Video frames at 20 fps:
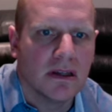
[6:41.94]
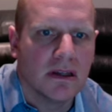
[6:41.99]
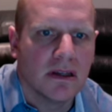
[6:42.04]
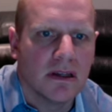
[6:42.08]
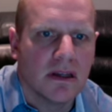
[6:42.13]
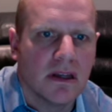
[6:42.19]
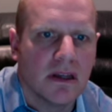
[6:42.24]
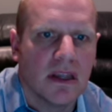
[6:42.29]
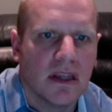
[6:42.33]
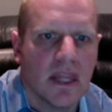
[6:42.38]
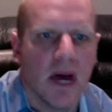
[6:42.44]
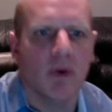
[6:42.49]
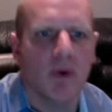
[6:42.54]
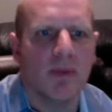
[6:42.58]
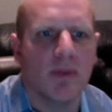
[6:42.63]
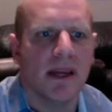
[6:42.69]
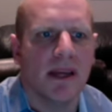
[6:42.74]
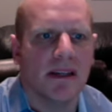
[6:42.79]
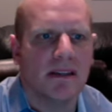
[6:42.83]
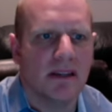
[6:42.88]
And that would
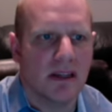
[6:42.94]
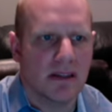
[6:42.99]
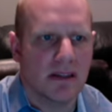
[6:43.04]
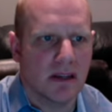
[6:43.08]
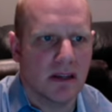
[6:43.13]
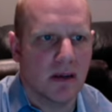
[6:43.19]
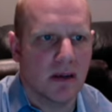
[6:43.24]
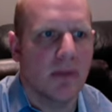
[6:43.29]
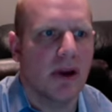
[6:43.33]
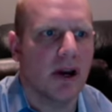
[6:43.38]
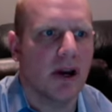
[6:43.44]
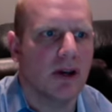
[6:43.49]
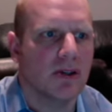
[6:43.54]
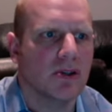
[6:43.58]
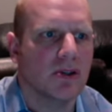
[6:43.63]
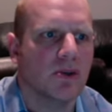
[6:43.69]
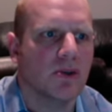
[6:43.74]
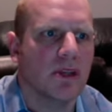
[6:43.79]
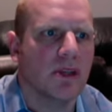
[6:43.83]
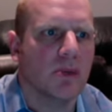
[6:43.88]
make sense compared
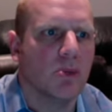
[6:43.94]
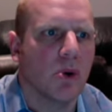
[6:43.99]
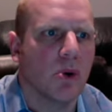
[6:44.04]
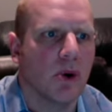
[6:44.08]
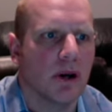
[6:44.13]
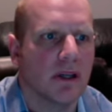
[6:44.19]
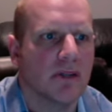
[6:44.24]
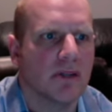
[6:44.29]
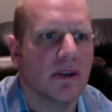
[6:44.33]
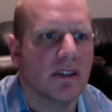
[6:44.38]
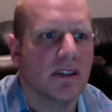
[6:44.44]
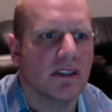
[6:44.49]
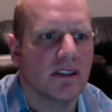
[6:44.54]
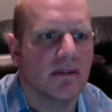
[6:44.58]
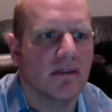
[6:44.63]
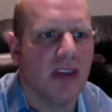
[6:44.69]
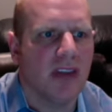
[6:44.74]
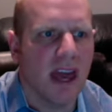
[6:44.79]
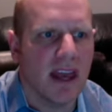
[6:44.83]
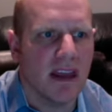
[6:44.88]
to the more
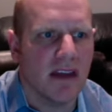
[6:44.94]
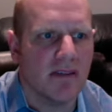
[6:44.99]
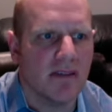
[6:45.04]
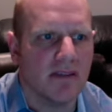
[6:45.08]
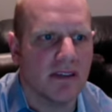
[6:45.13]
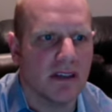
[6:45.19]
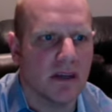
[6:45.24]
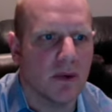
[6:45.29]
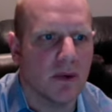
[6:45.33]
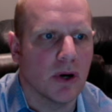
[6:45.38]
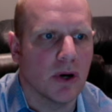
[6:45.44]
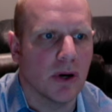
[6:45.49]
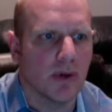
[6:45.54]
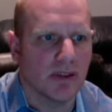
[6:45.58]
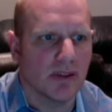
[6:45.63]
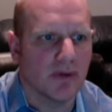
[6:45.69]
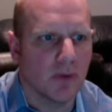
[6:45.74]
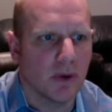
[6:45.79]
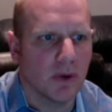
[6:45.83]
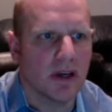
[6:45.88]
expensive KFC, where it
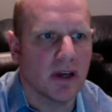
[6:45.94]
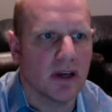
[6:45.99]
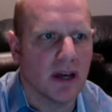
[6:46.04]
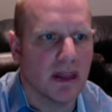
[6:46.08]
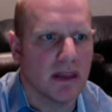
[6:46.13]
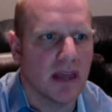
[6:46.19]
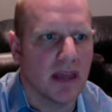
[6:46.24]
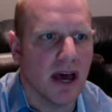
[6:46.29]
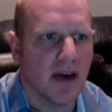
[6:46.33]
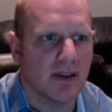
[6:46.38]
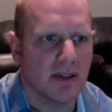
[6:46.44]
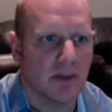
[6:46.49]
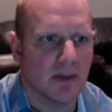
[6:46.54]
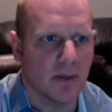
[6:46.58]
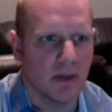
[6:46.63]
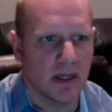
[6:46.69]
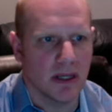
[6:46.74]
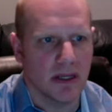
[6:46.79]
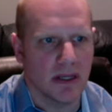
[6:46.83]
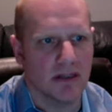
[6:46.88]
was $49,000
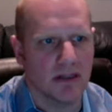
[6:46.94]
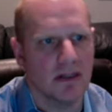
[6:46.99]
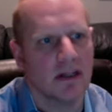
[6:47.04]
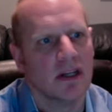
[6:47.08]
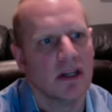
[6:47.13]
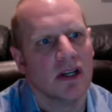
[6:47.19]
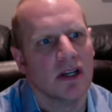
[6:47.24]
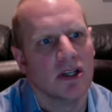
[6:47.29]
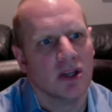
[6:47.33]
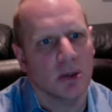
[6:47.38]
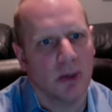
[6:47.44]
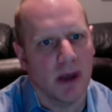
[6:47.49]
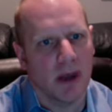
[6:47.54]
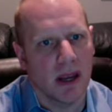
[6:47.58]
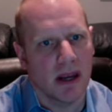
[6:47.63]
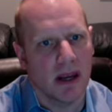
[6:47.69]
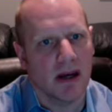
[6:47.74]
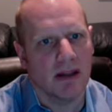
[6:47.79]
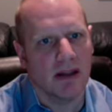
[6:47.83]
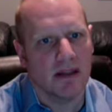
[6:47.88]
because you're
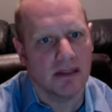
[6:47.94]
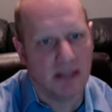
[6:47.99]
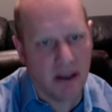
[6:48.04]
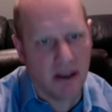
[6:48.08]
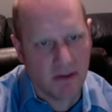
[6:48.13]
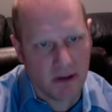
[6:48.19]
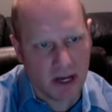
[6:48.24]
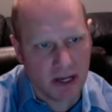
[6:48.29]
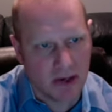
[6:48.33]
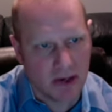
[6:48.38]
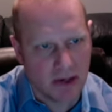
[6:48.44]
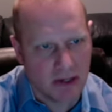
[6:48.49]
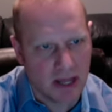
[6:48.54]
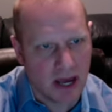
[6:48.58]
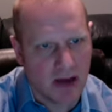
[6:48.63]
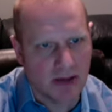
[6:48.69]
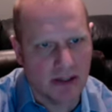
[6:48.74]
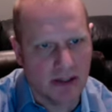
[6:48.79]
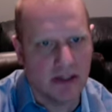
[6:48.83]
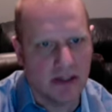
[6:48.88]
paying on
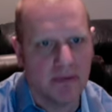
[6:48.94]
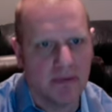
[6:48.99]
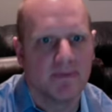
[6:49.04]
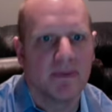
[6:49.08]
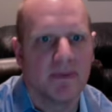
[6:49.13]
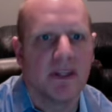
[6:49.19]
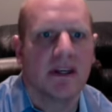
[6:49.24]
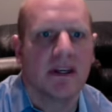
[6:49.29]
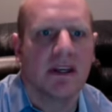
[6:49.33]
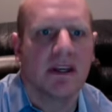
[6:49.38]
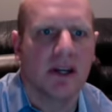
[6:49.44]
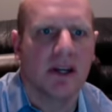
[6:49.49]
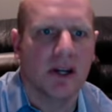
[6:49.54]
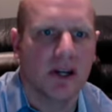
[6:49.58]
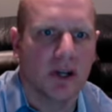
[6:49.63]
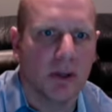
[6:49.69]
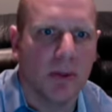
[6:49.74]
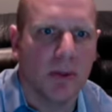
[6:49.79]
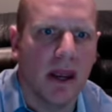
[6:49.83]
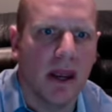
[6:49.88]
$700,000. Here
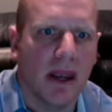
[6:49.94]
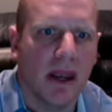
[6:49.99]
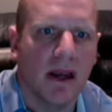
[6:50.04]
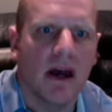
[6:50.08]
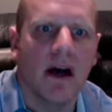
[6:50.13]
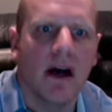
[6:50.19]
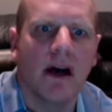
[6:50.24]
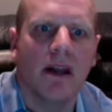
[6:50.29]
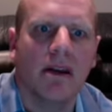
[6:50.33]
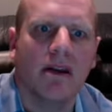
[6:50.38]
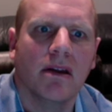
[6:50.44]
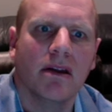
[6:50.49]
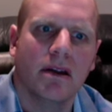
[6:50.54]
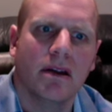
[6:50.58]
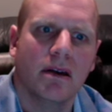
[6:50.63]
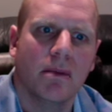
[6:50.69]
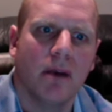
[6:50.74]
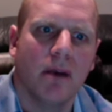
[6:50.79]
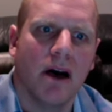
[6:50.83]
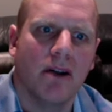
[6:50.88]
you're paying on
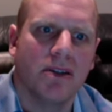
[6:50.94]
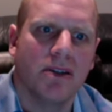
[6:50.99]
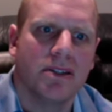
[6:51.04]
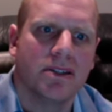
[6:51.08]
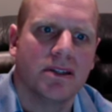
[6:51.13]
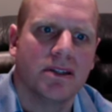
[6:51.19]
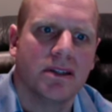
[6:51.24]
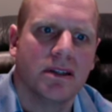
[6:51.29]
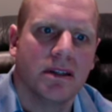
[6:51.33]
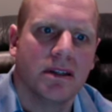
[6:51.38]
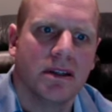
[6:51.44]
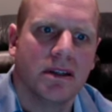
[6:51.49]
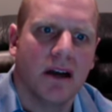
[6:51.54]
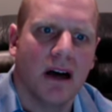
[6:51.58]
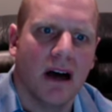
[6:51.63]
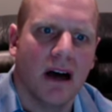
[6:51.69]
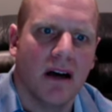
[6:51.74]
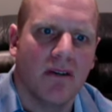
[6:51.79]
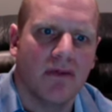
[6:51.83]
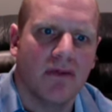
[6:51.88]
about
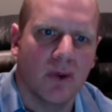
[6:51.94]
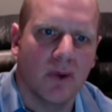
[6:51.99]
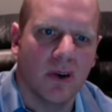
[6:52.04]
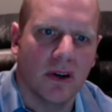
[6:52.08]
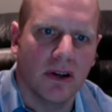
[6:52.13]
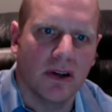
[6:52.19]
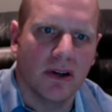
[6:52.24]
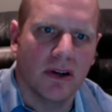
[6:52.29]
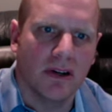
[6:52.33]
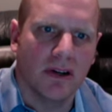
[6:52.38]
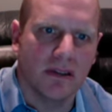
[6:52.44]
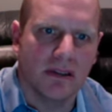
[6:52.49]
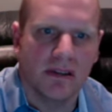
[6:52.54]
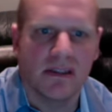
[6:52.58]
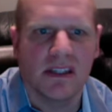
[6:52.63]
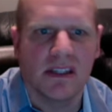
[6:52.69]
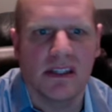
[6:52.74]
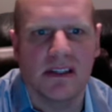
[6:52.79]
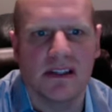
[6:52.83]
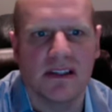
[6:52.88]

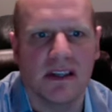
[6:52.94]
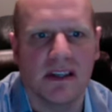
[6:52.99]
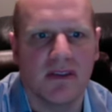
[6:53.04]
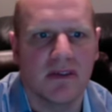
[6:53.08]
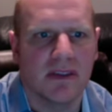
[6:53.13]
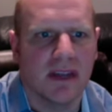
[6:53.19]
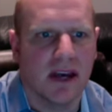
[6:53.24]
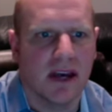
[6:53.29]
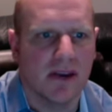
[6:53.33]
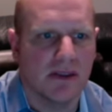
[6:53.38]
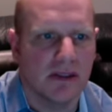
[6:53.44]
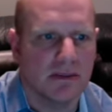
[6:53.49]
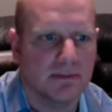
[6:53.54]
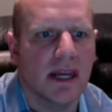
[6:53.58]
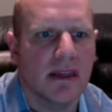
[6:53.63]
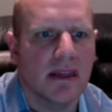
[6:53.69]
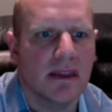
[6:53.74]
$467,000.